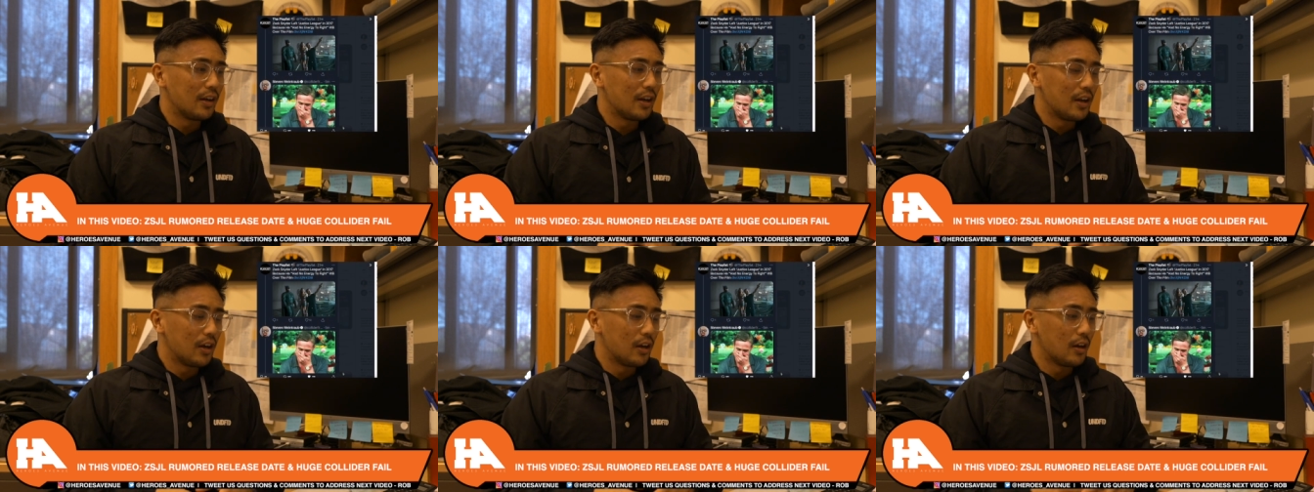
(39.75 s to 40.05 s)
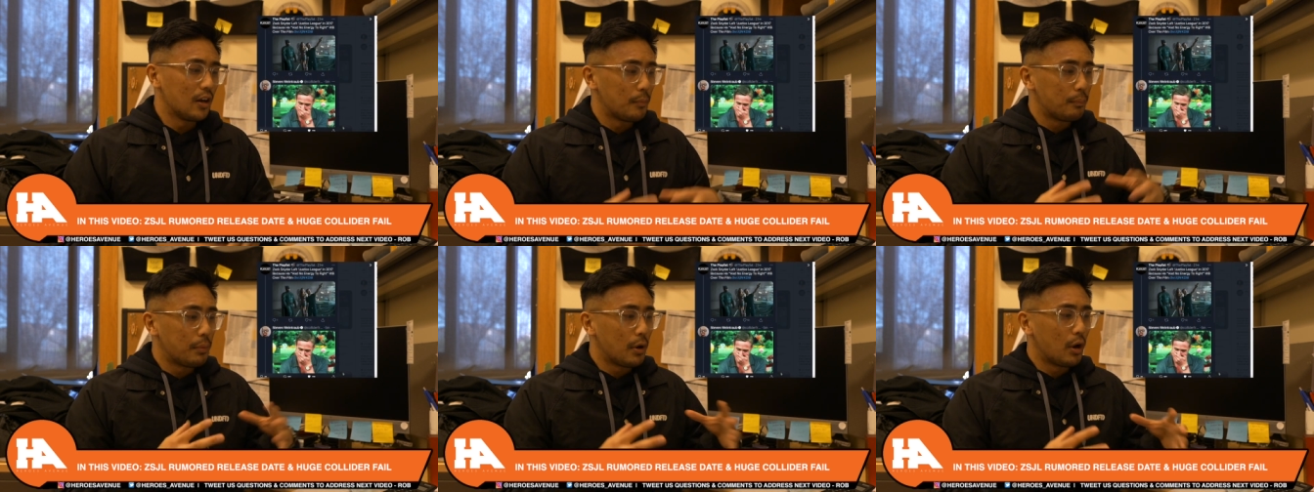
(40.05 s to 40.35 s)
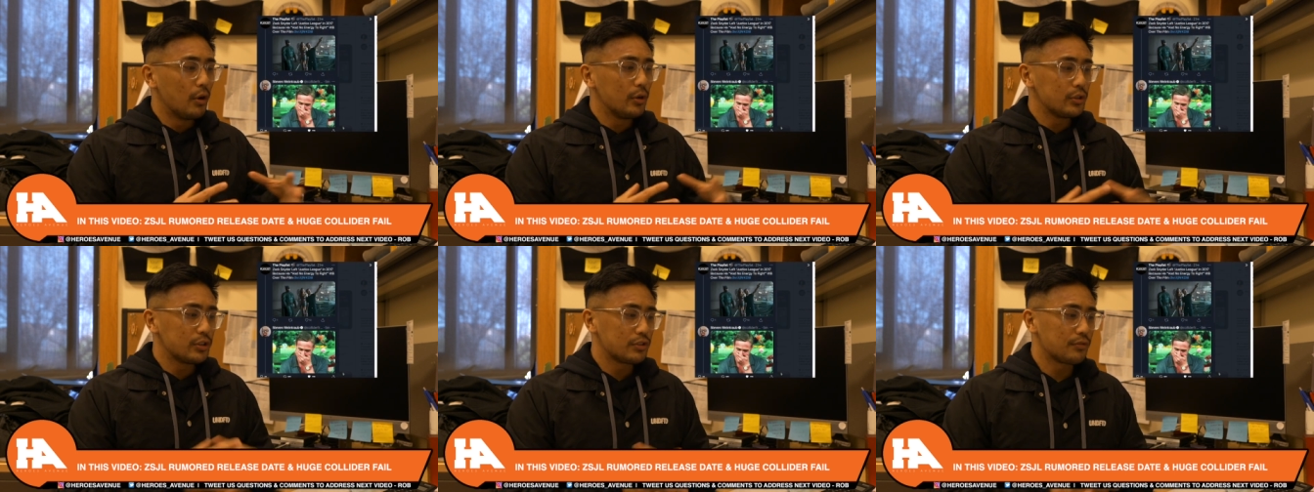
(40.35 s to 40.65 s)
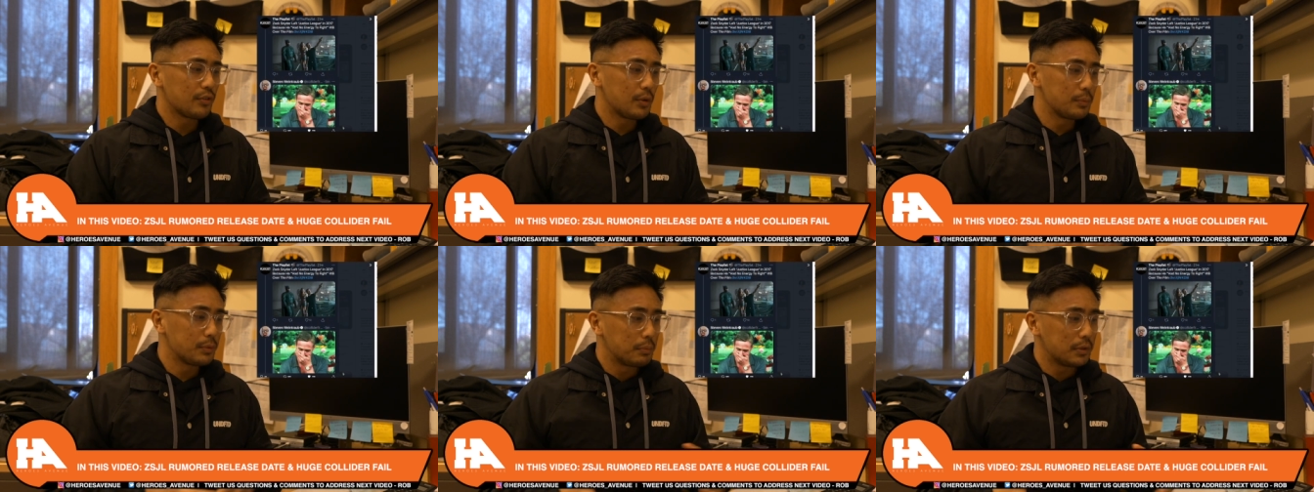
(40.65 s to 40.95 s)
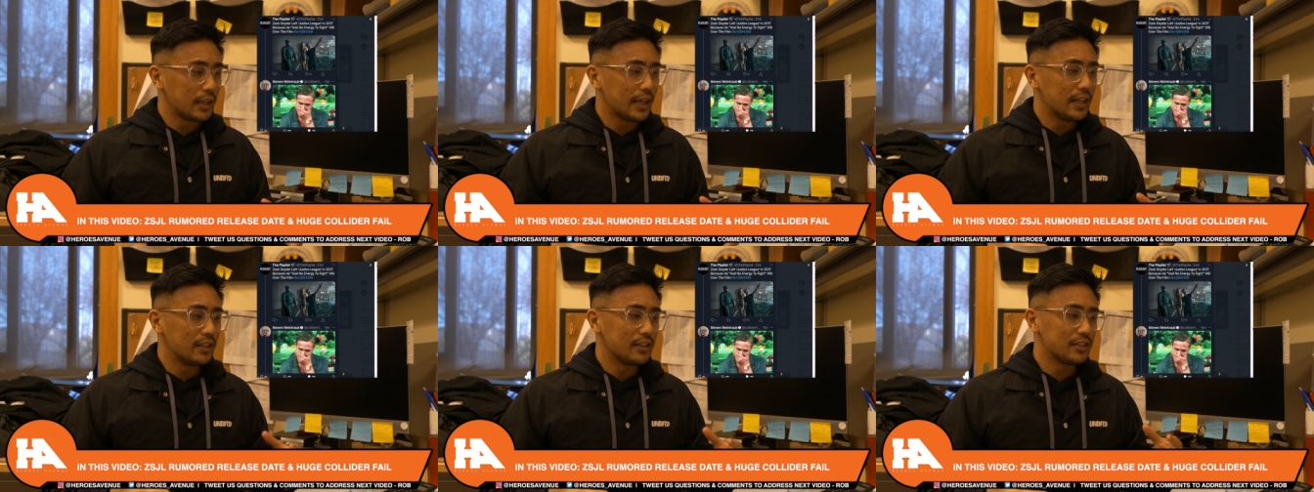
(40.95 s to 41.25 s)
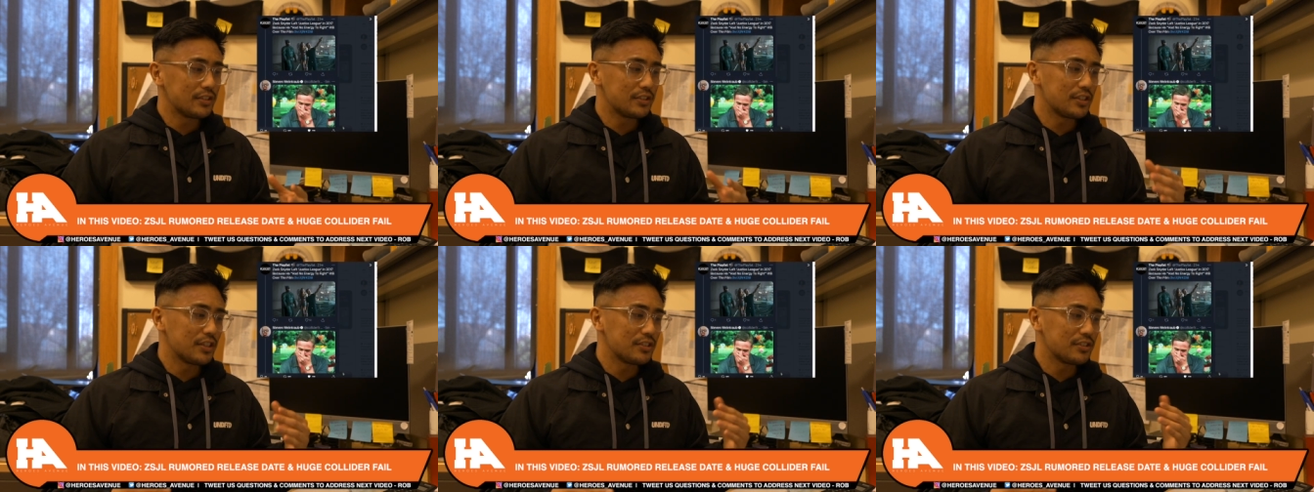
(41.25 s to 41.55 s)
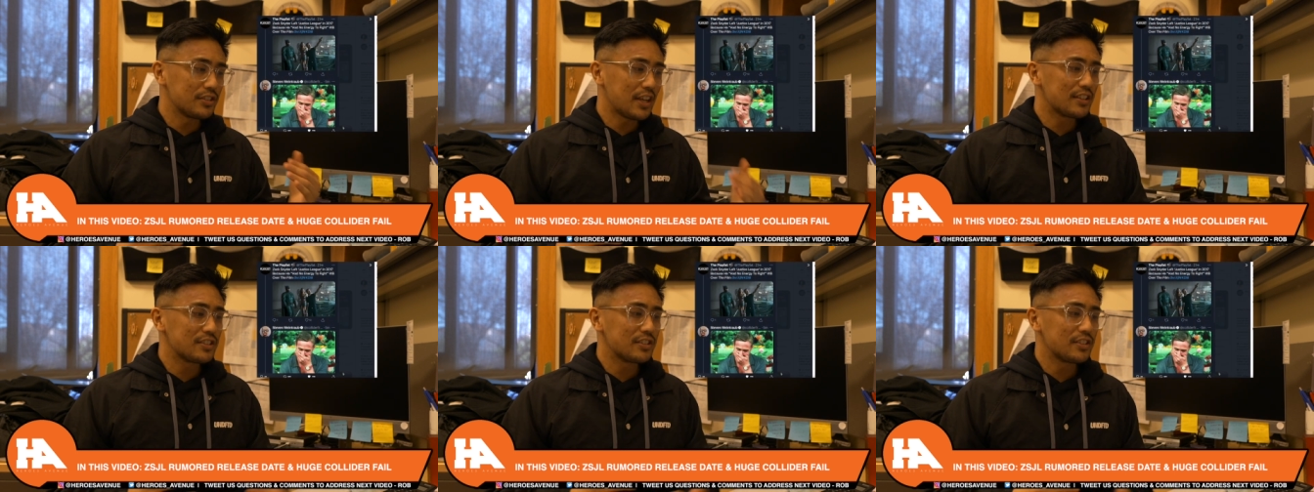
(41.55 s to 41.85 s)
uh a post from the playlist says
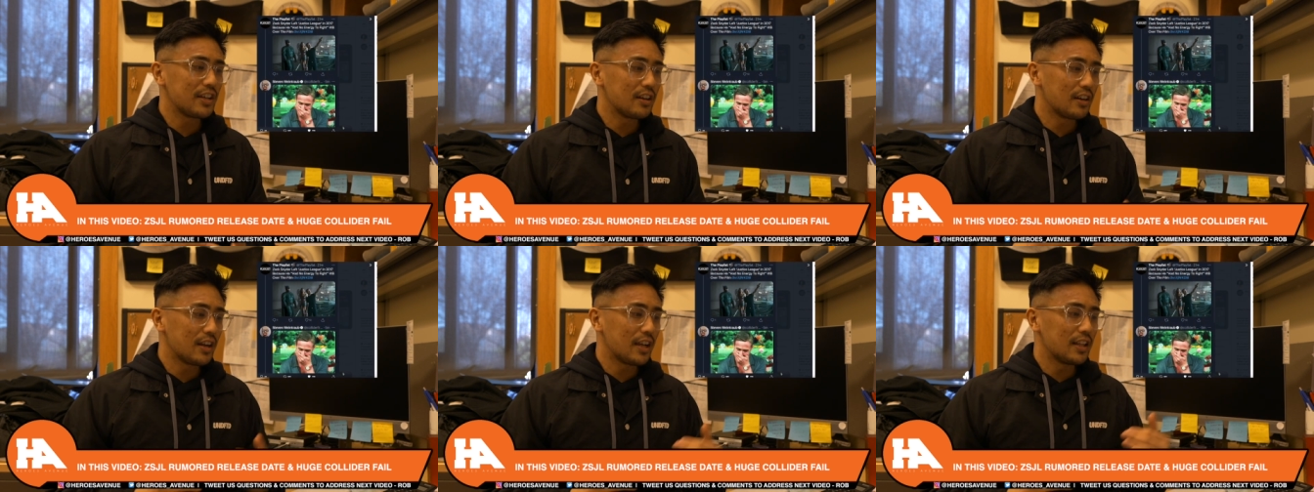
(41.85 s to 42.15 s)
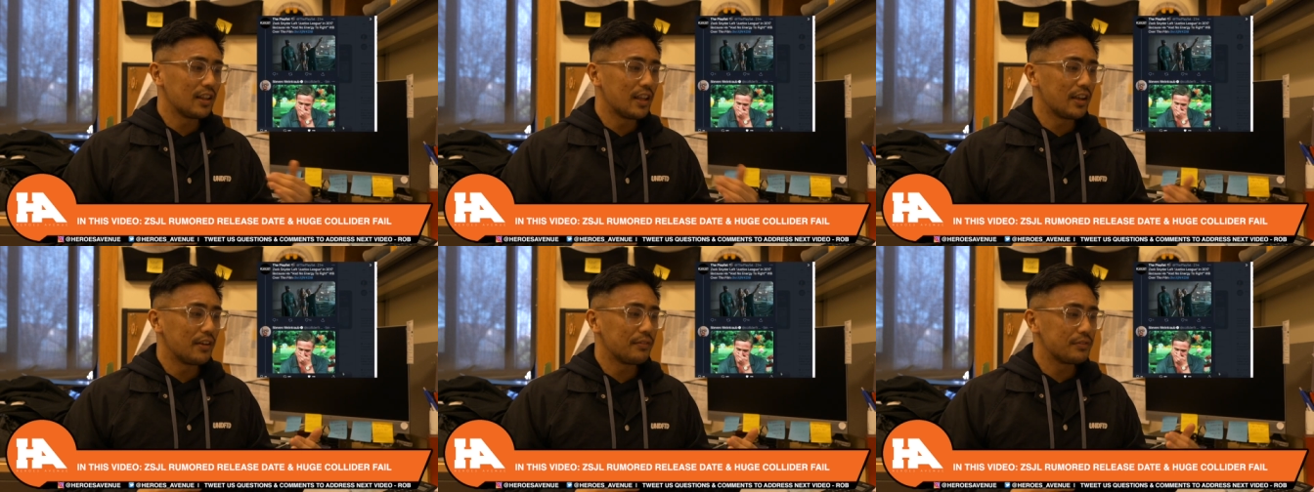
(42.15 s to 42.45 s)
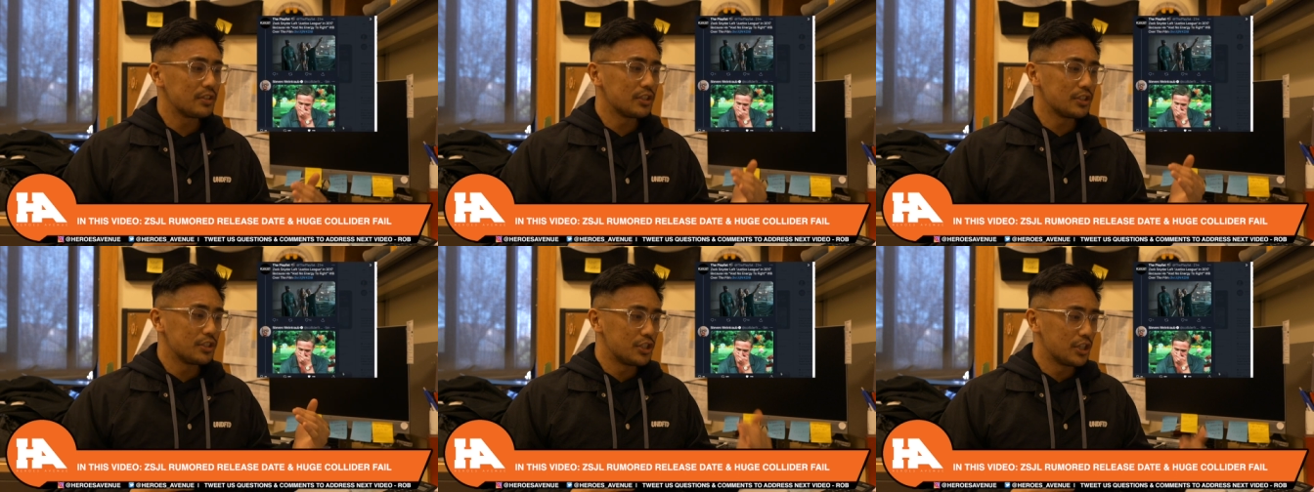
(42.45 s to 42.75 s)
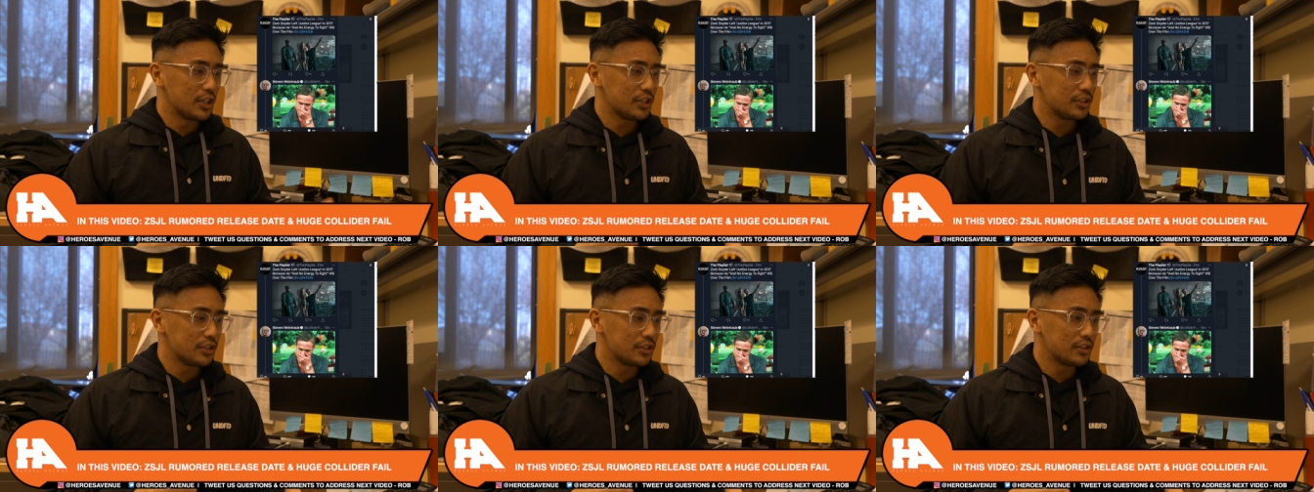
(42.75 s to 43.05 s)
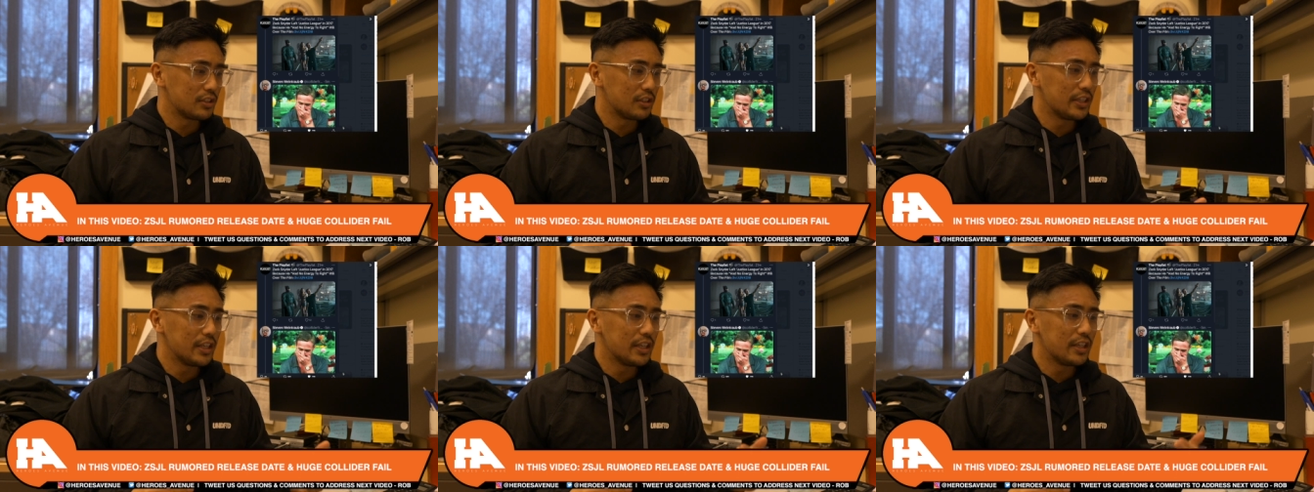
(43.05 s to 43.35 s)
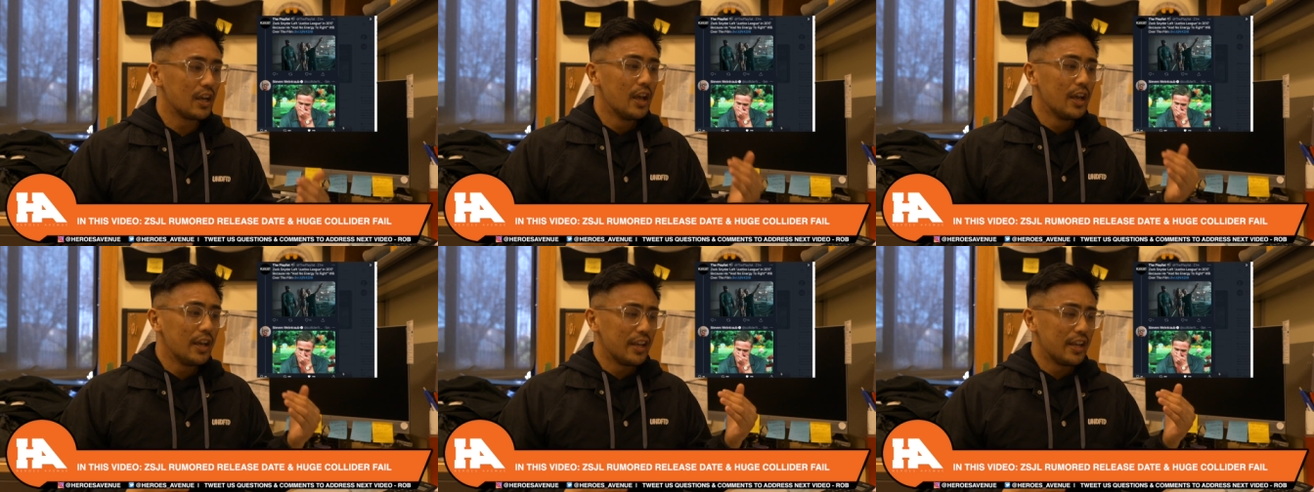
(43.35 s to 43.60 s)
Zack Snyder had left Justice League